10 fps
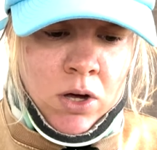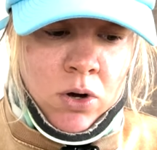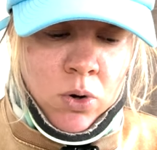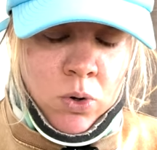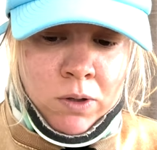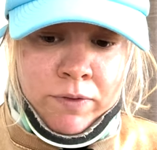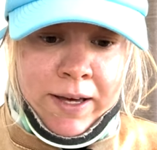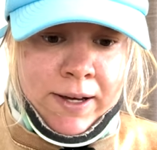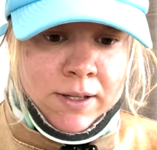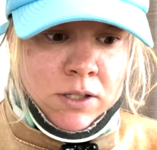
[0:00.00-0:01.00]
all of
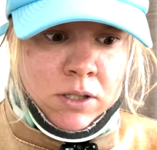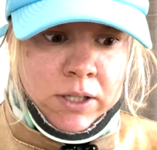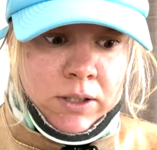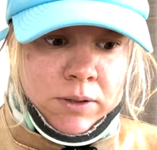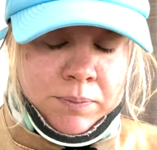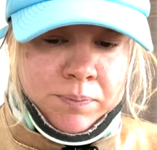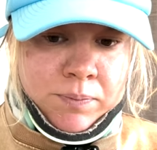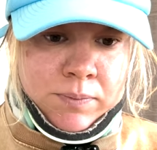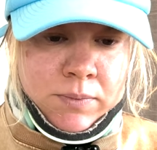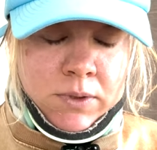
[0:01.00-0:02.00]
that is like,
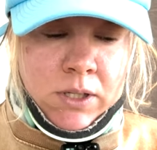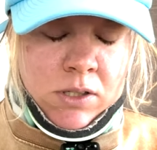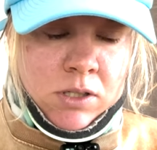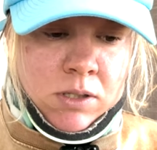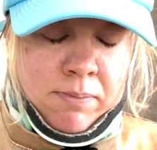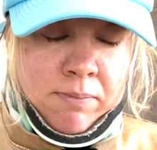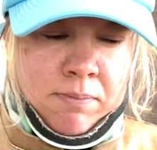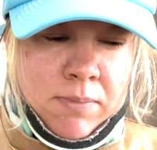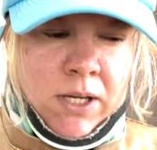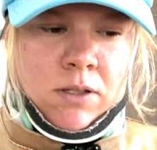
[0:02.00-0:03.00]

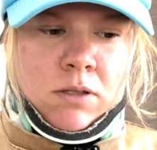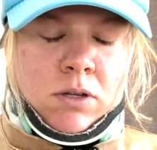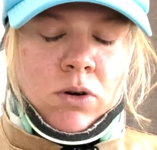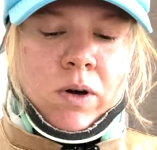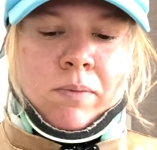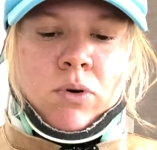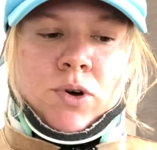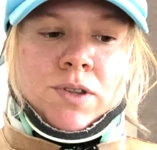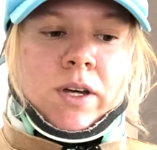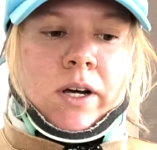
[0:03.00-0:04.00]
it's so
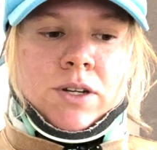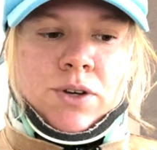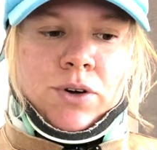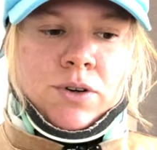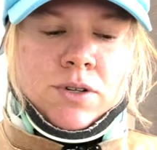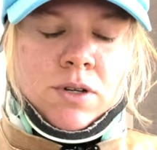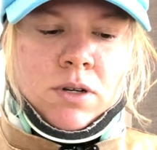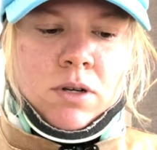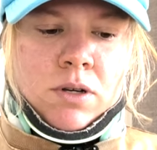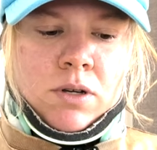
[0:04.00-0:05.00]
important that I don't
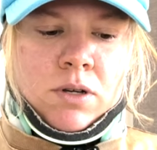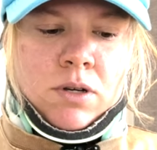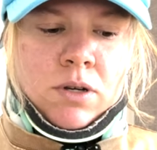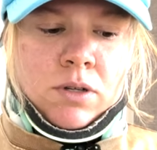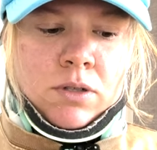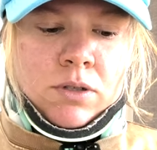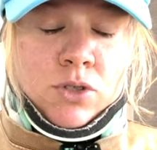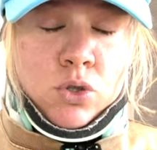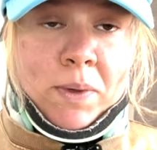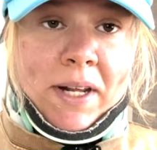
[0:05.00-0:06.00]

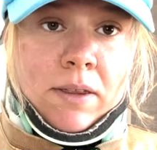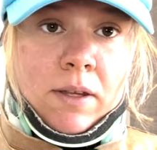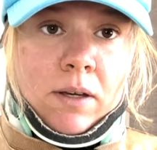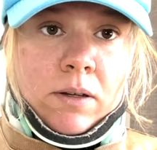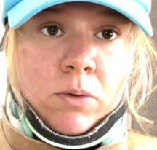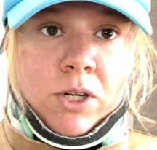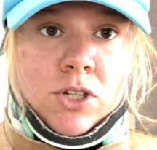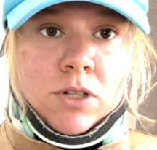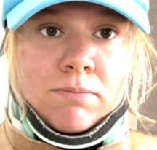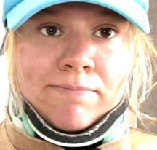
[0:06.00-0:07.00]
do anything,
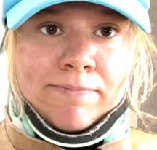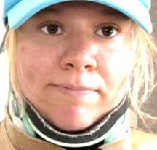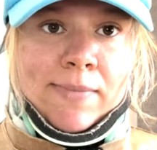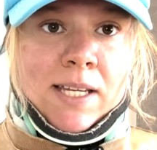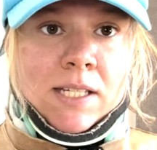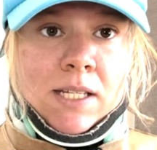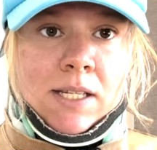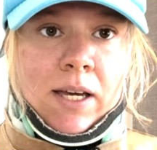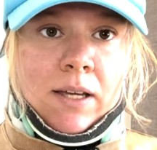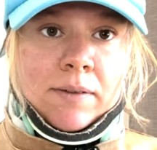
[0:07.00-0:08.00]
which is
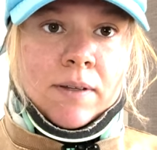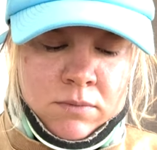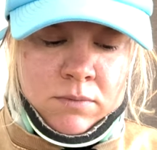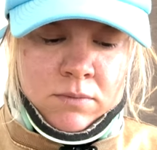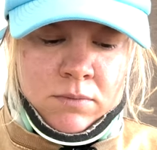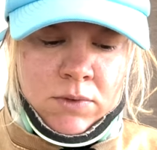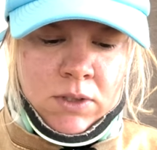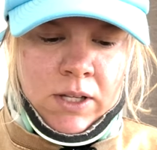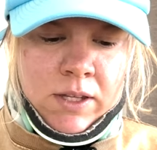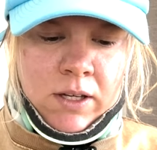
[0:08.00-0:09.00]
insane.
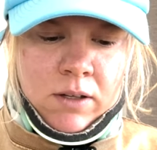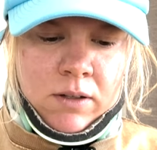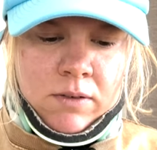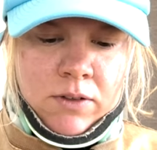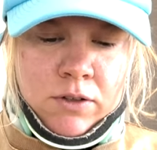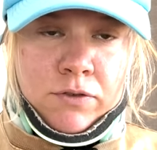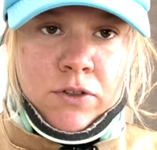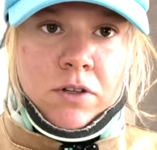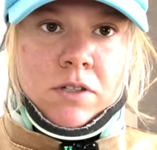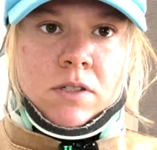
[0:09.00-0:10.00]
I think the
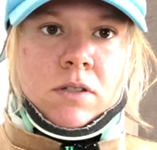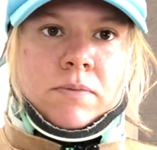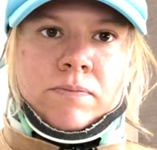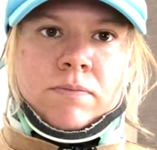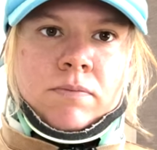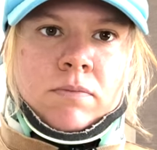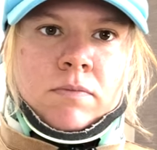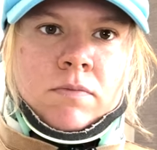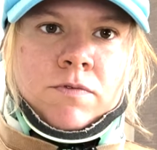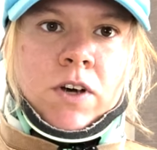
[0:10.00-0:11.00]
first
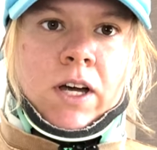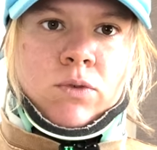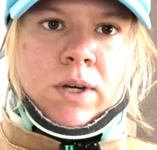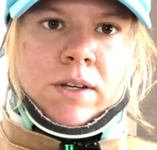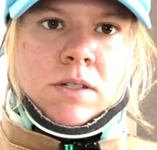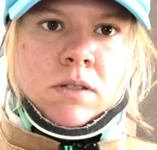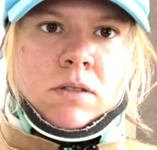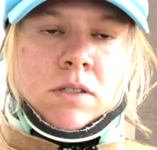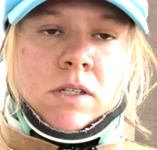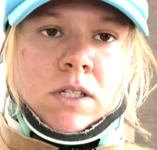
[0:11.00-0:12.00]
5 weeks,
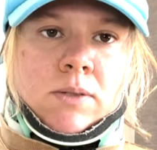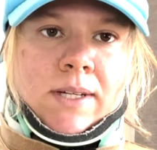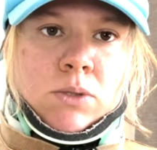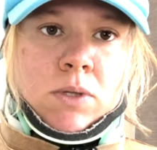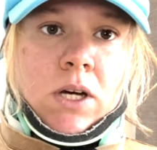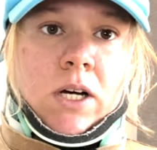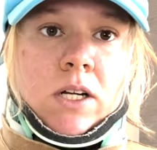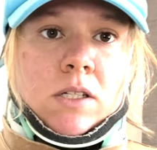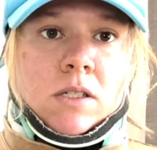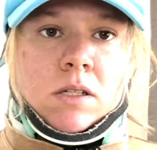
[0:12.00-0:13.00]
6 weeks were the
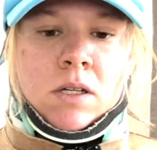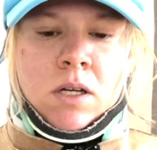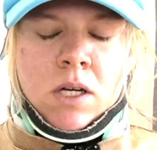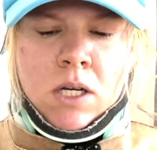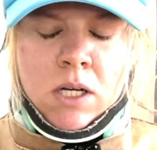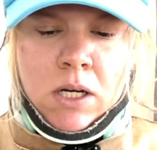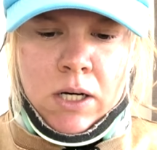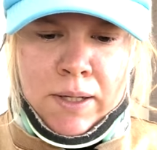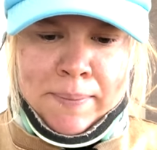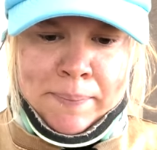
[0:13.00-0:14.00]
hardest.
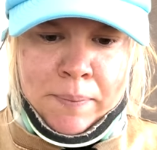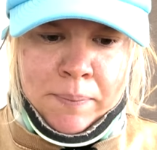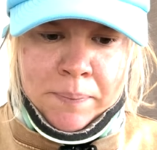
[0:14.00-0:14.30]
From